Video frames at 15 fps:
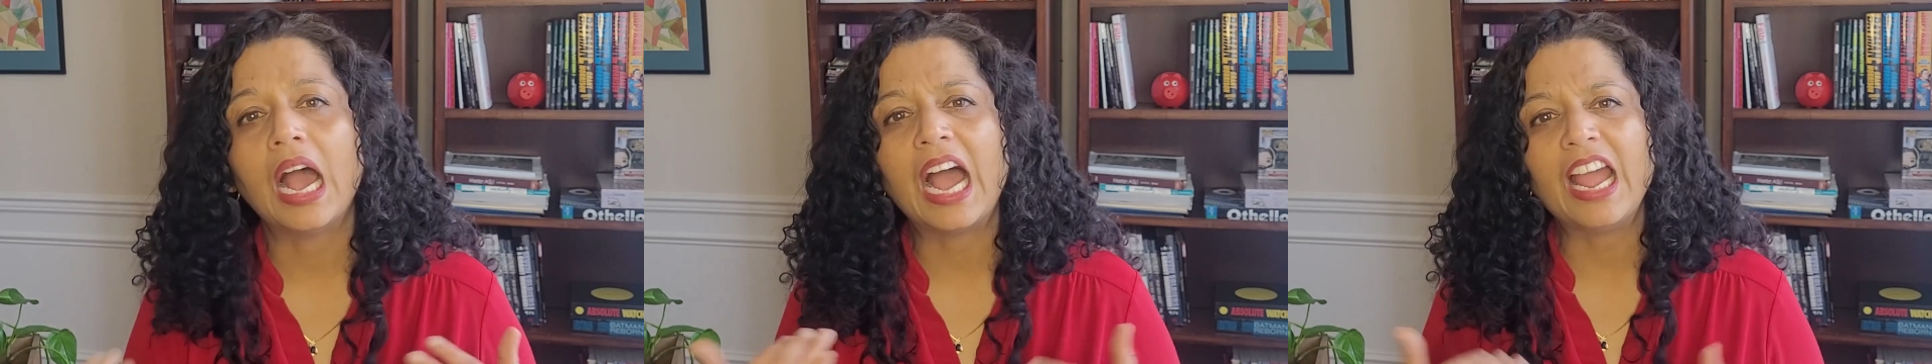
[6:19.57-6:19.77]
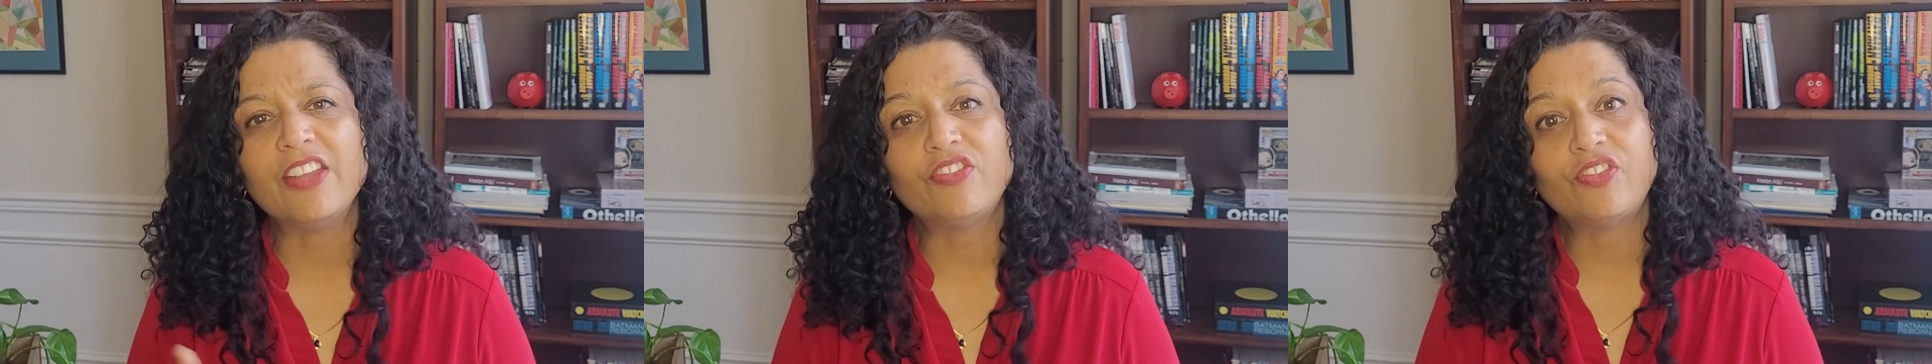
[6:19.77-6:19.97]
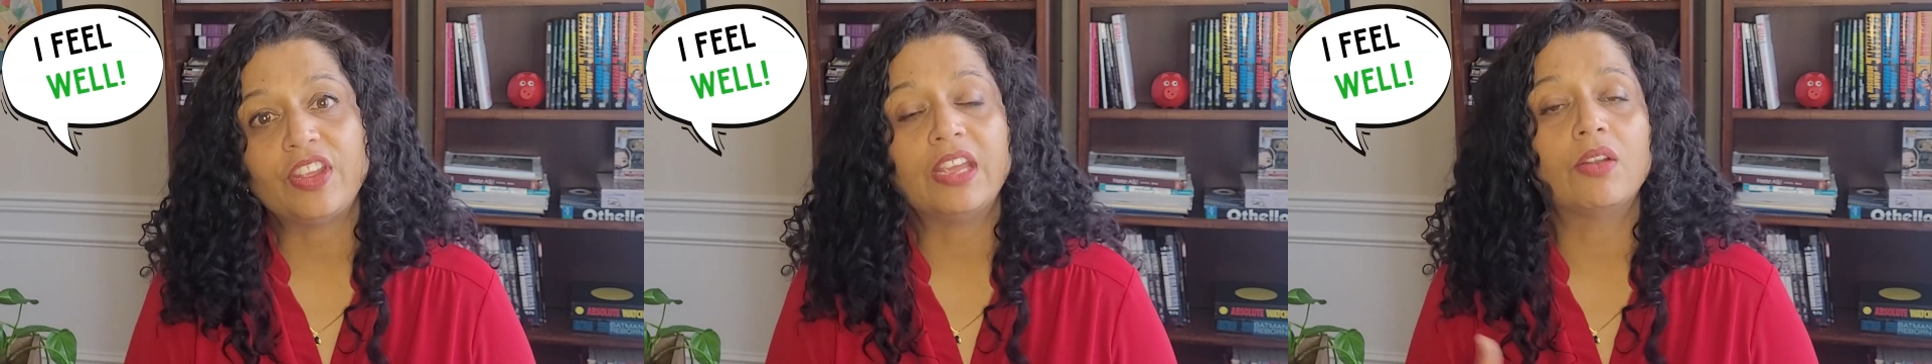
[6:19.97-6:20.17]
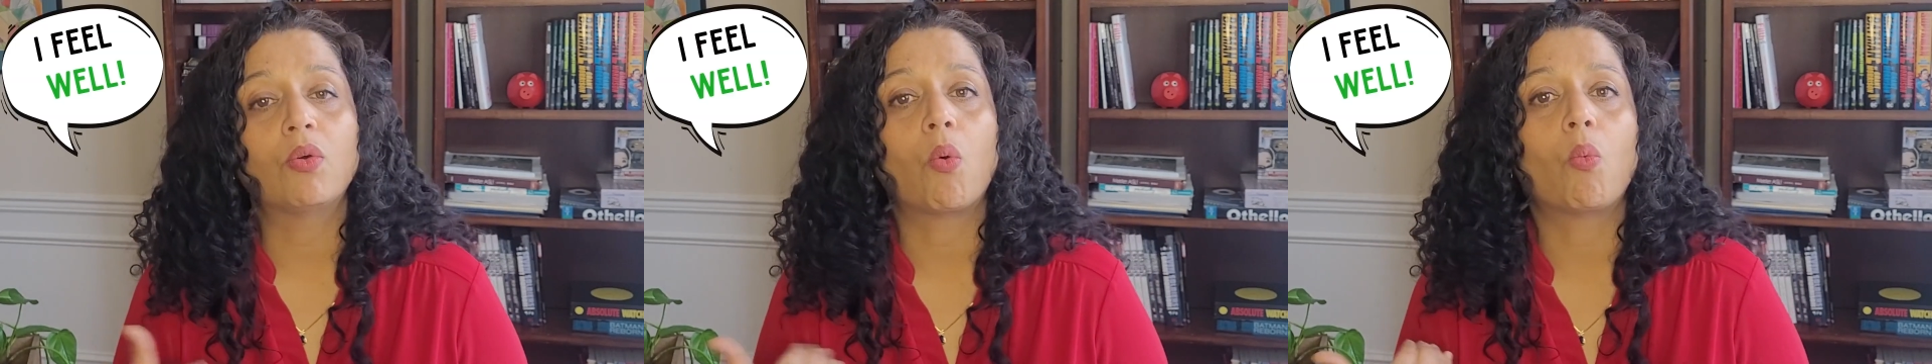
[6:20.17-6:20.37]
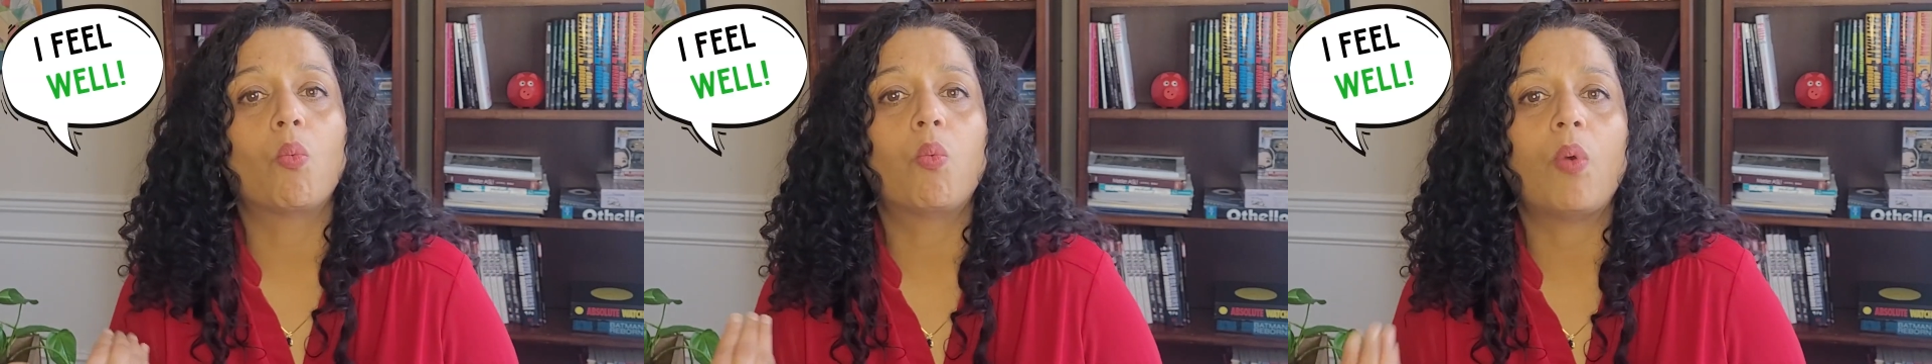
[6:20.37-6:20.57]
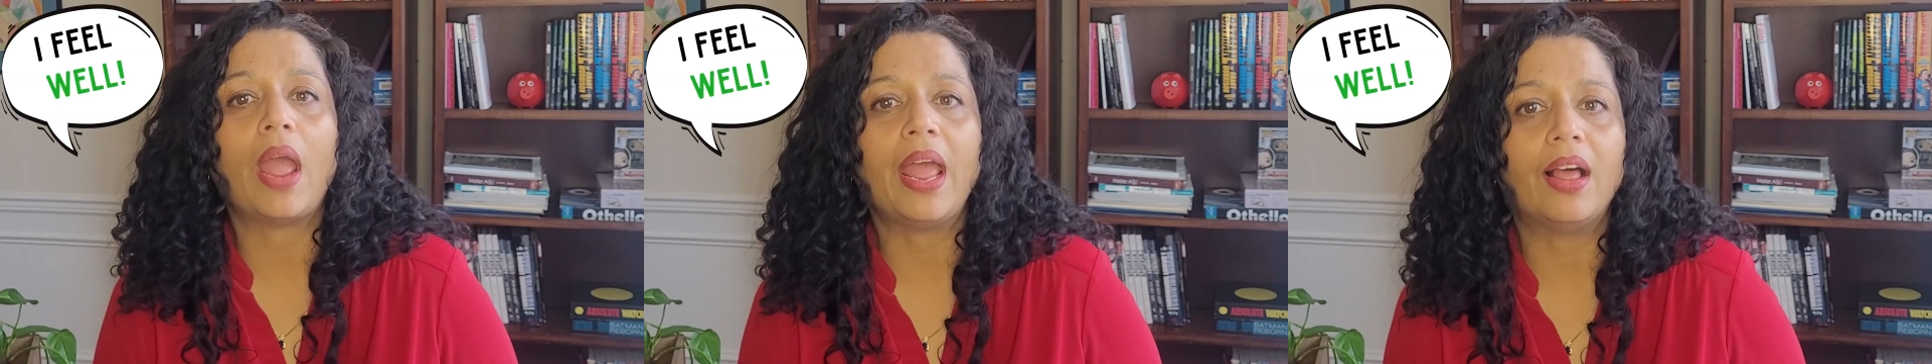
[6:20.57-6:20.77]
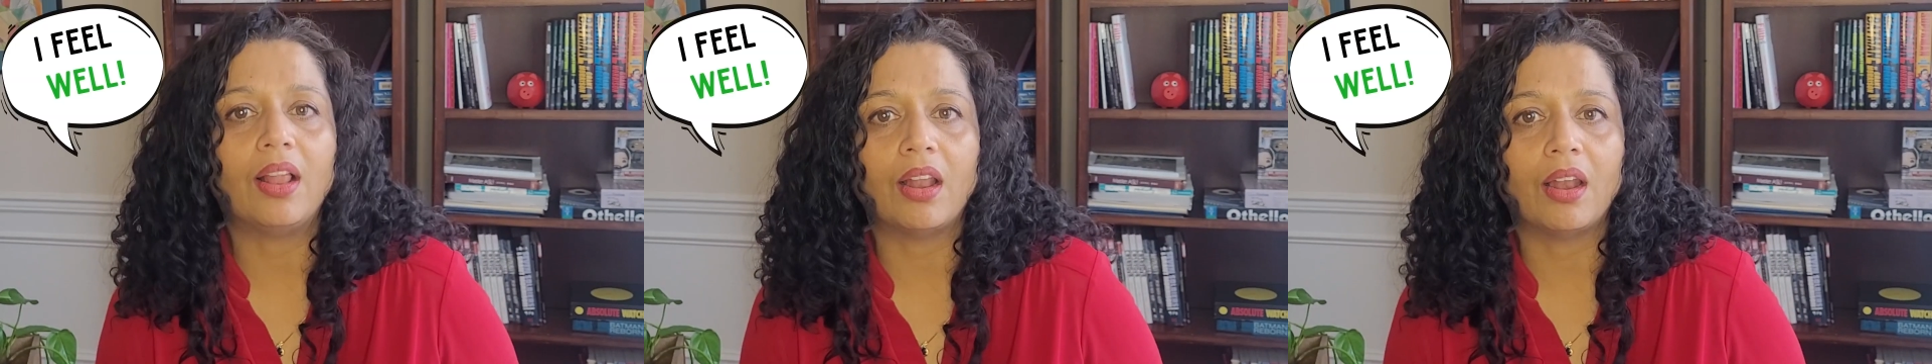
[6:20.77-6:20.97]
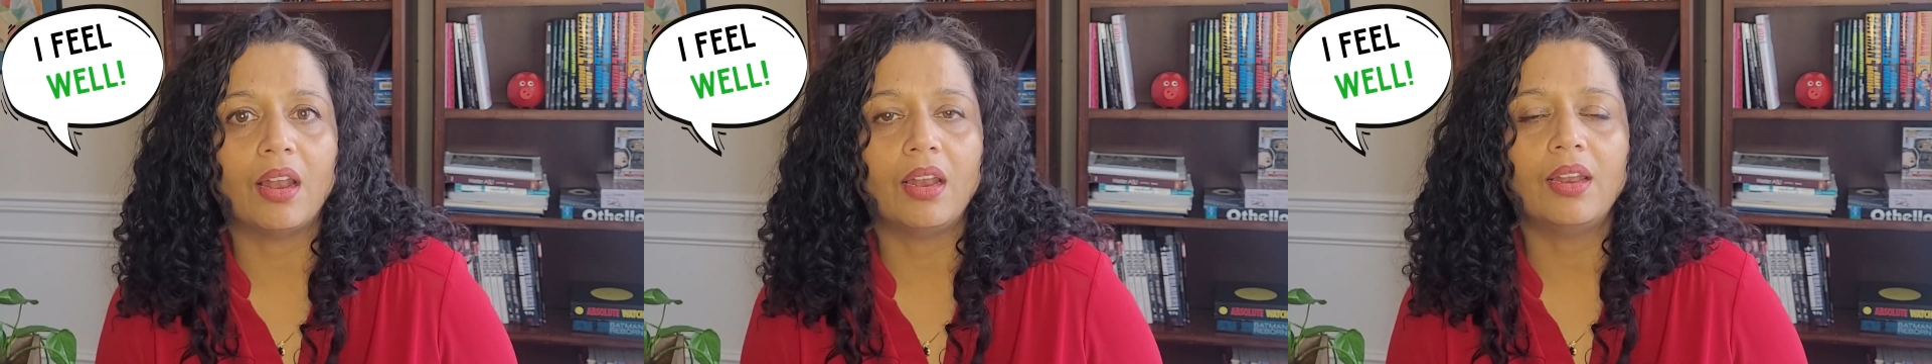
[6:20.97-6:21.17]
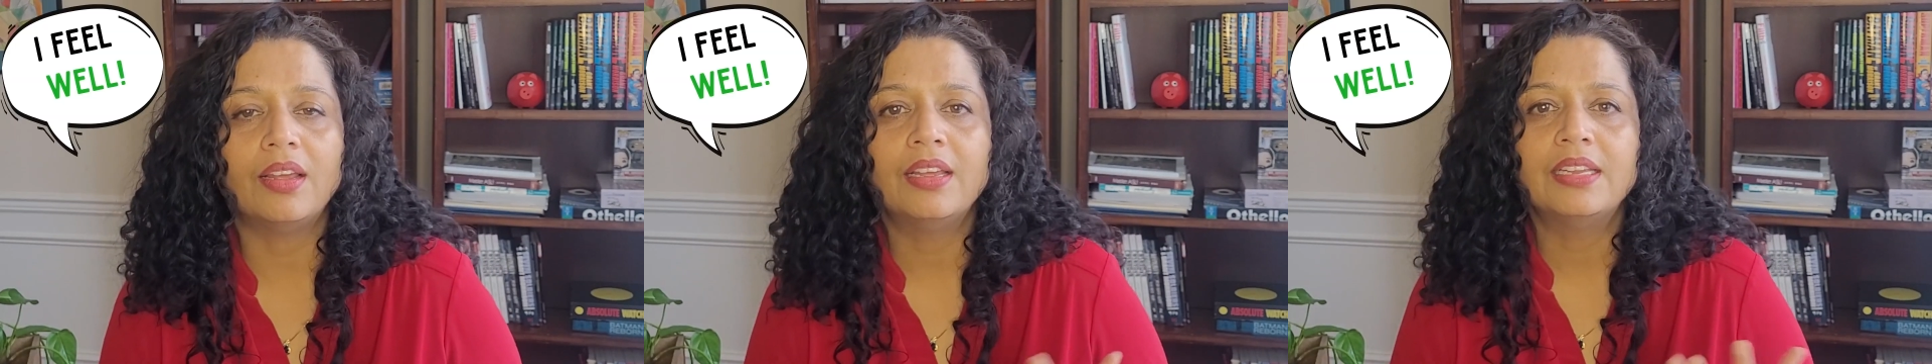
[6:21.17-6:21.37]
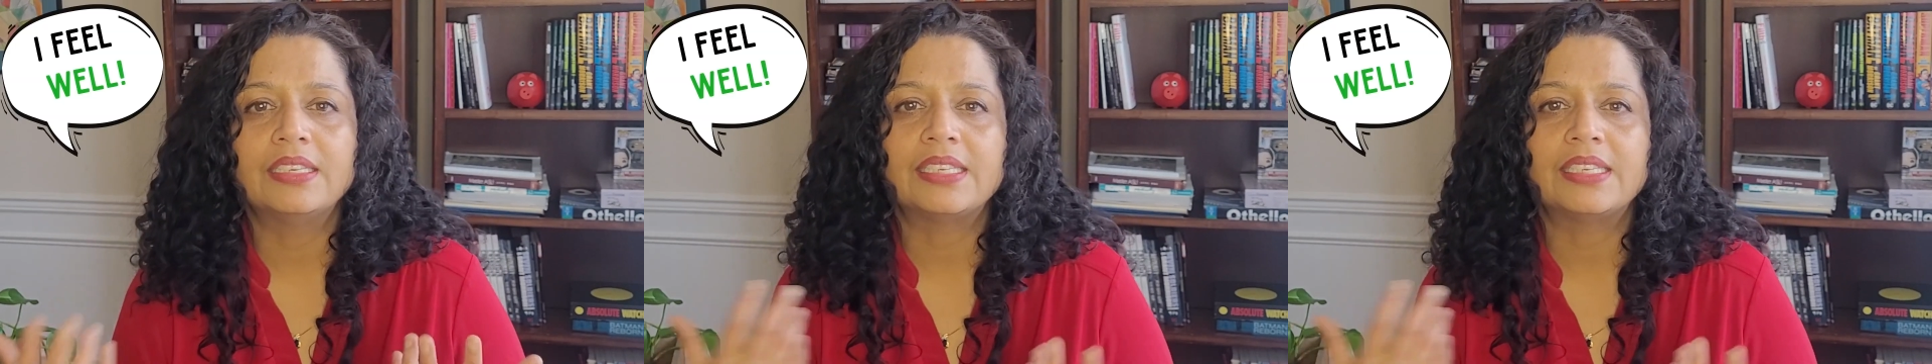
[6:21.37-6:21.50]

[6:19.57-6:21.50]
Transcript: I feel well